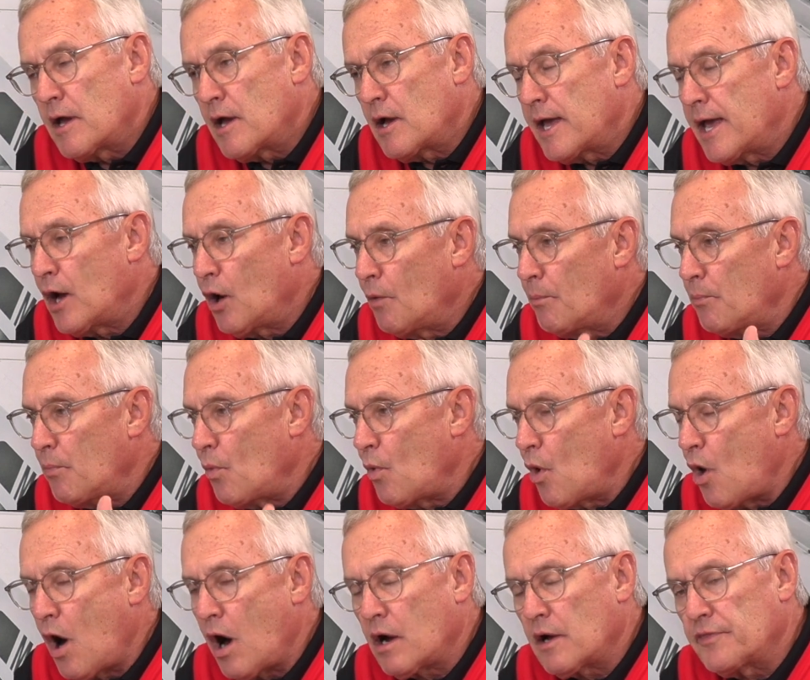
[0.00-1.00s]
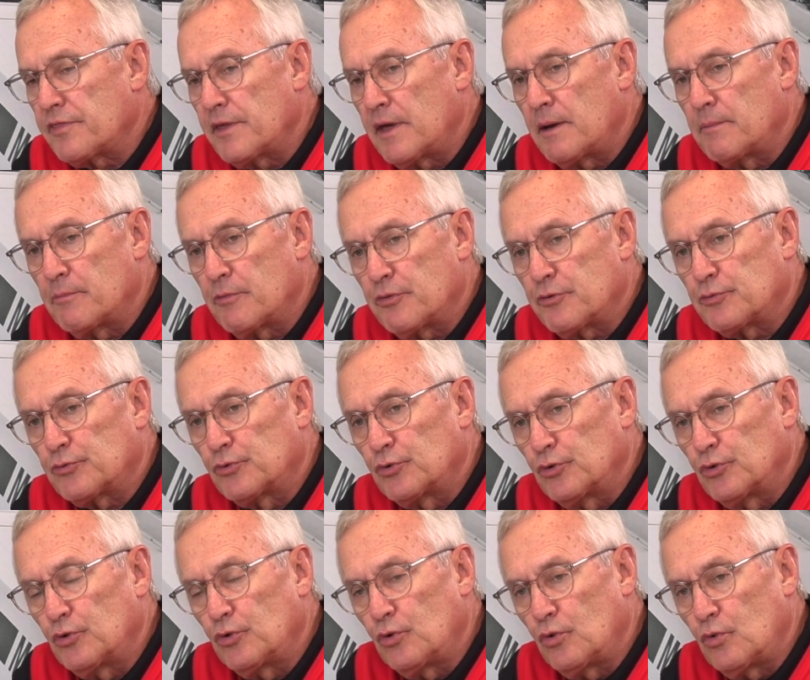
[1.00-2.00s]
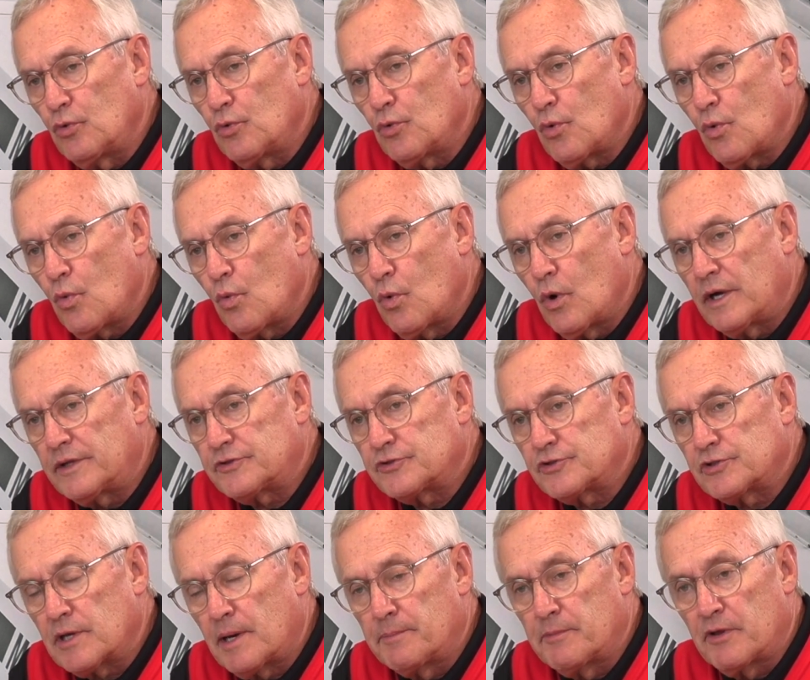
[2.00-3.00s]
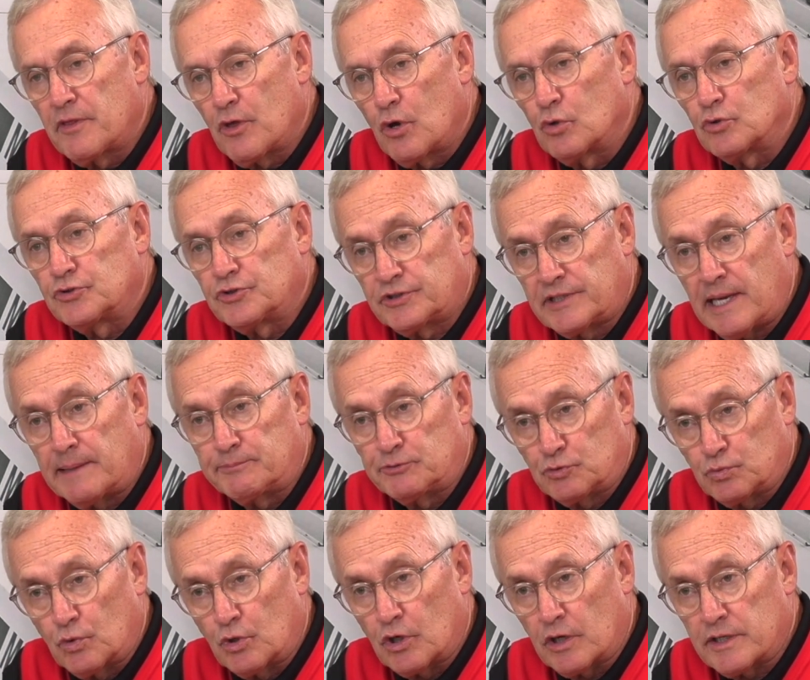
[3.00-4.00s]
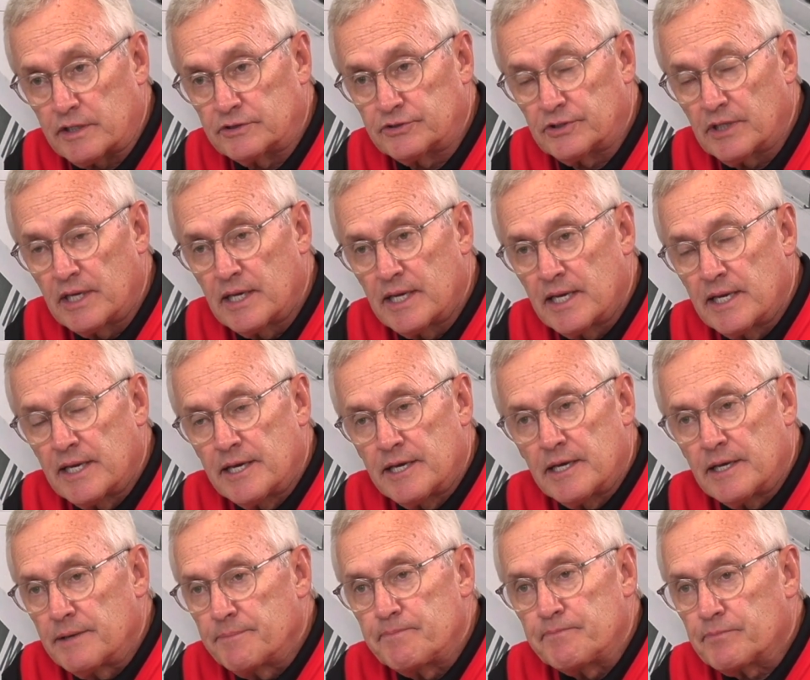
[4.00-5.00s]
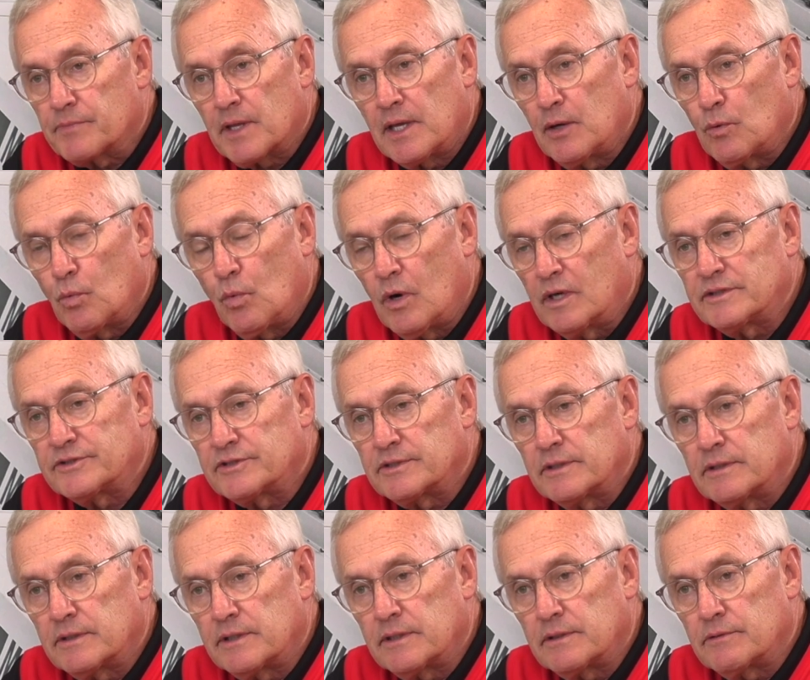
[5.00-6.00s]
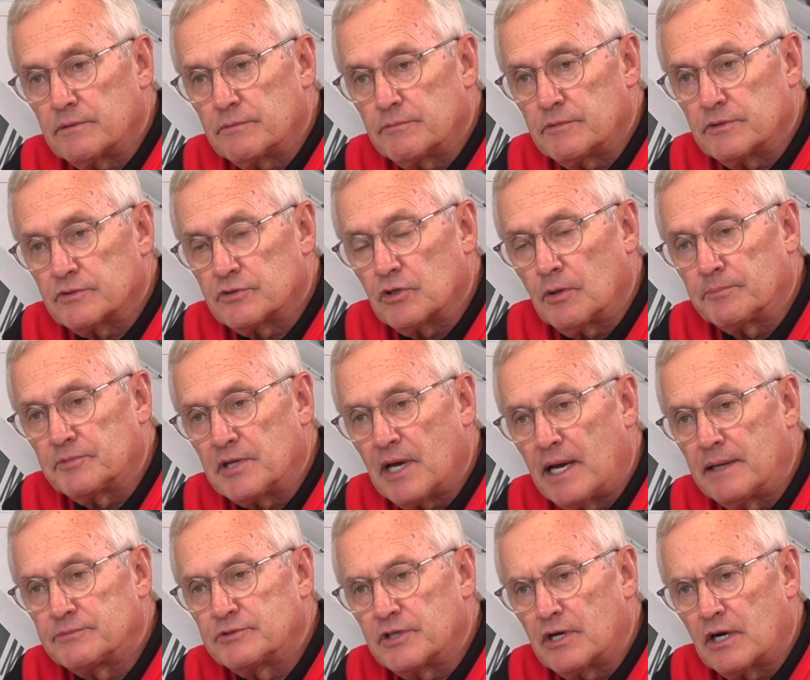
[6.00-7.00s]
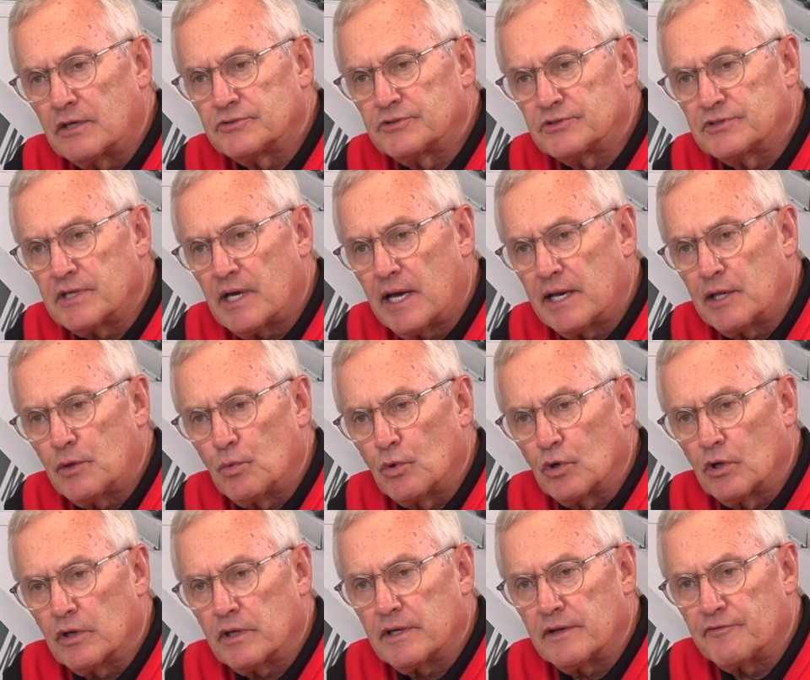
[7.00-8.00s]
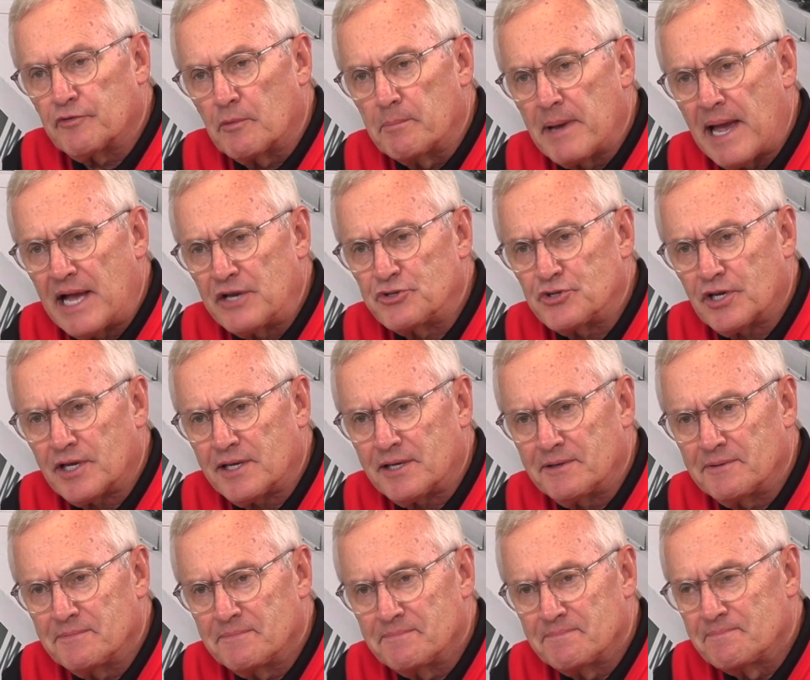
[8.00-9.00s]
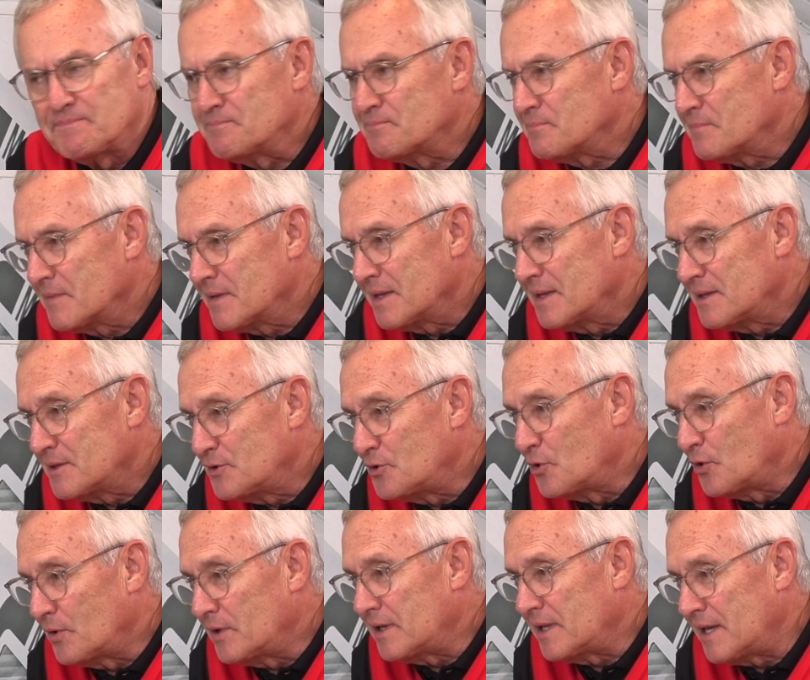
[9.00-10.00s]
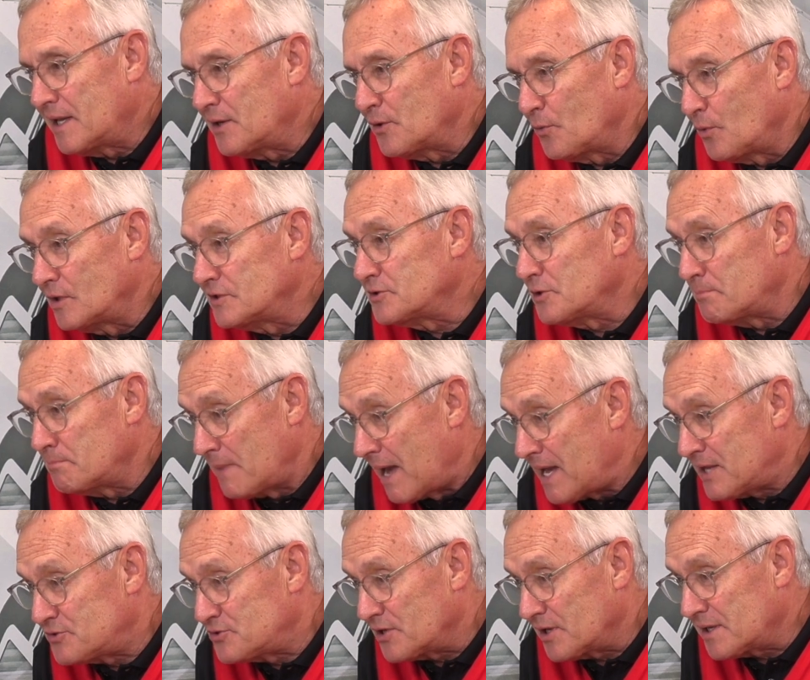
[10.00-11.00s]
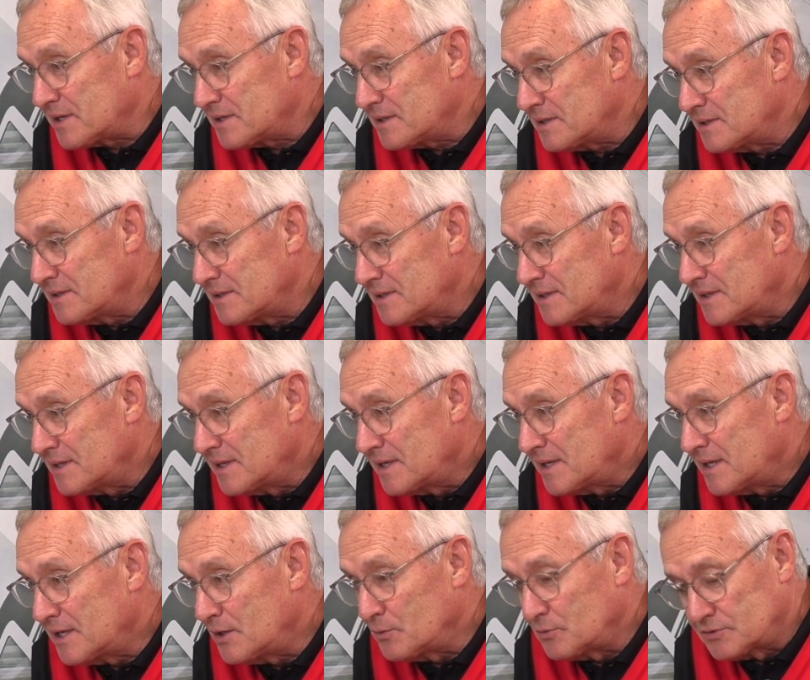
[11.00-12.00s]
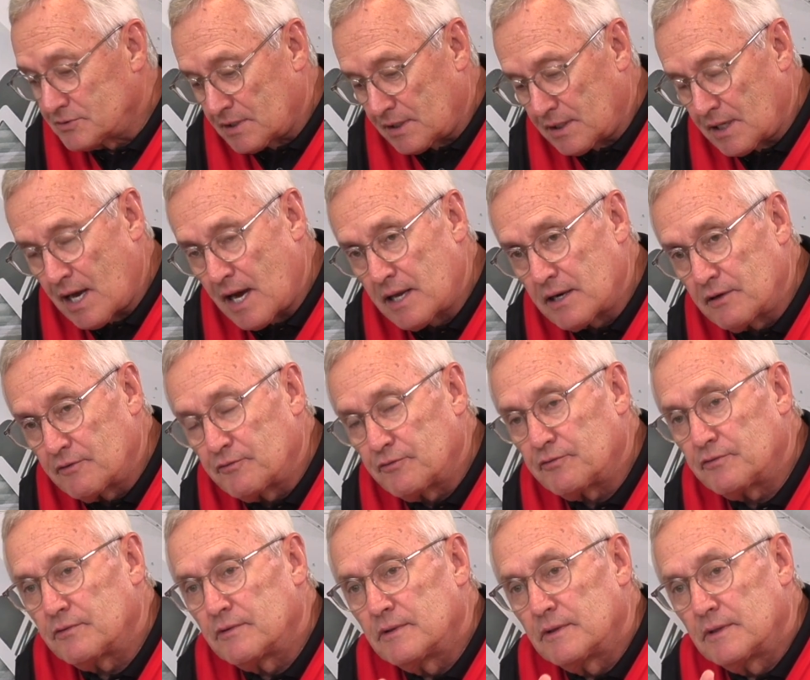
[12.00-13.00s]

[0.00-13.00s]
help walk them through what some of those steps were, because it was sometimes in our society we're looking for magic, and it wasn't magic. Mm-hmm. It was a lot of